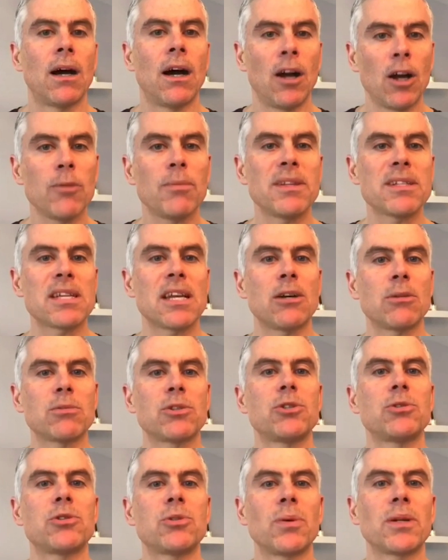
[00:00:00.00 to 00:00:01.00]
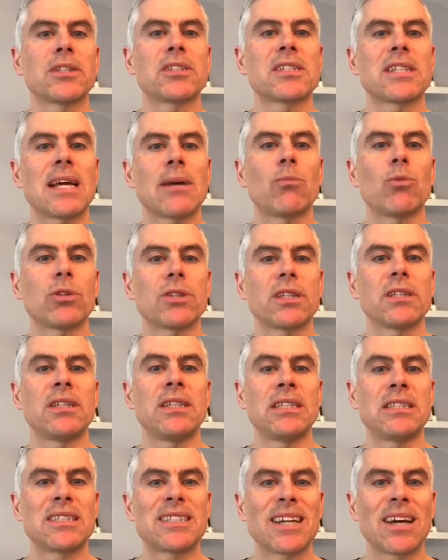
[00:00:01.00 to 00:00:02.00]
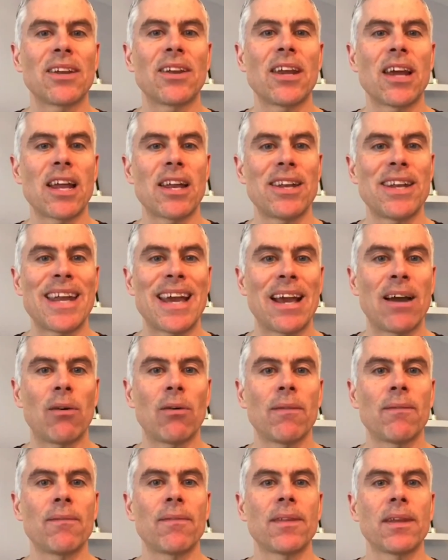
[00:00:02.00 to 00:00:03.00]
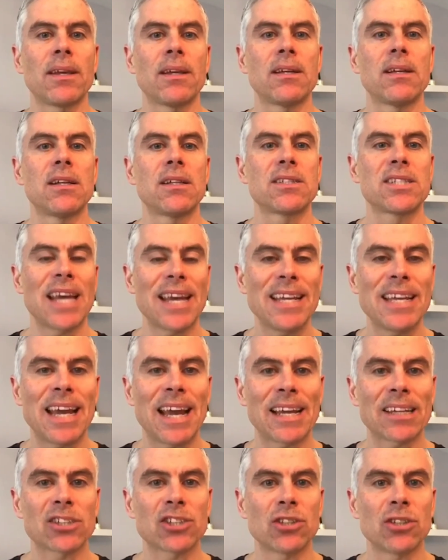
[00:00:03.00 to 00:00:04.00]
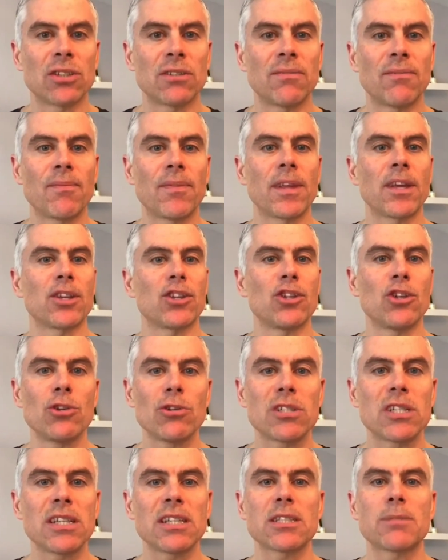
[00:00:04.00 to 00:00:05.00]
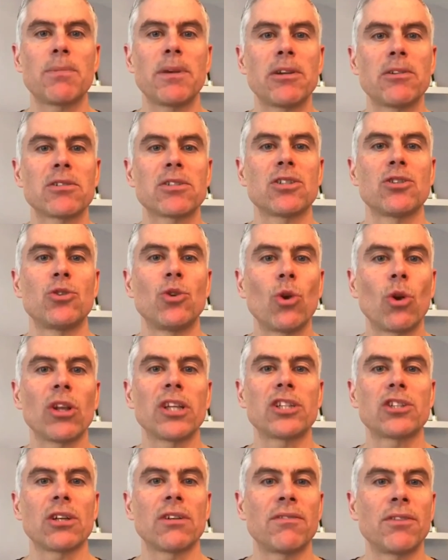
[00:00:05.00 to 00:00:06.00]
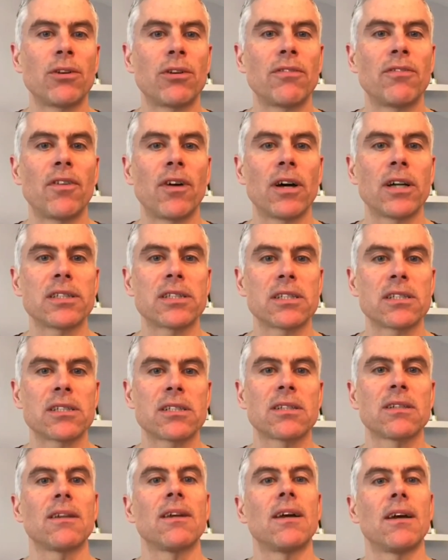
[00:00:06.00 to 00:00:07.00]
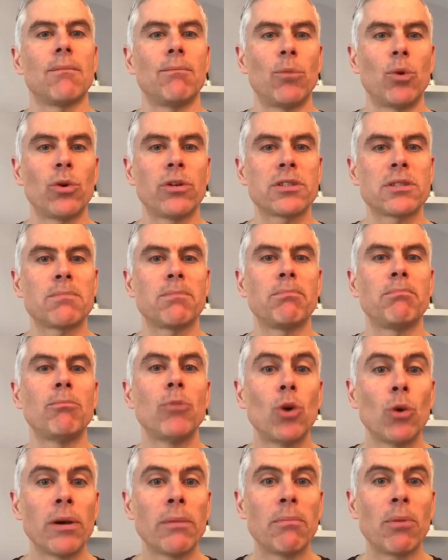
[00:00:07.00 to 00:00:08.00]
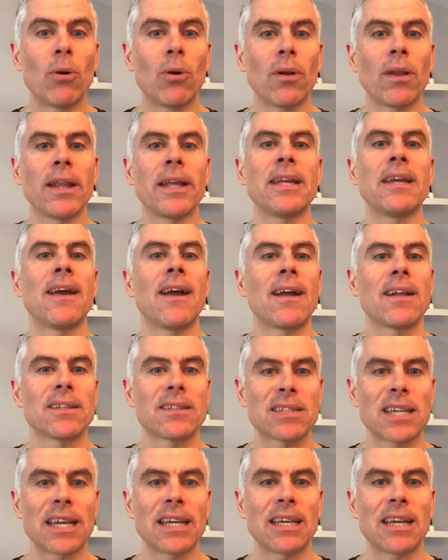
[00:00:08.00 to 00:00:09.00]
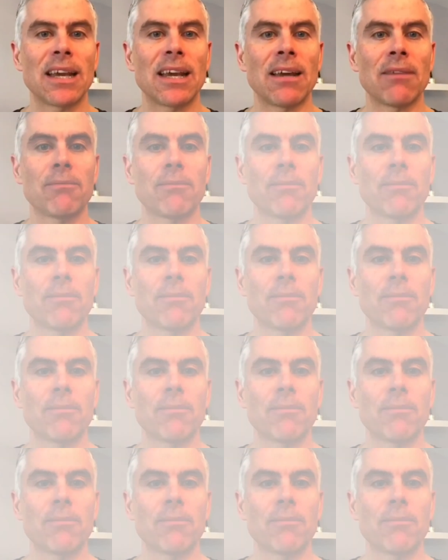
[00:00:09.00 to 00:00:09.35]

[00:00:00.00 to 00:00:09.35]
hope this helps you to understand what needs done now. Take action, use the experience and knowledge of your advisors. More importantly, take care.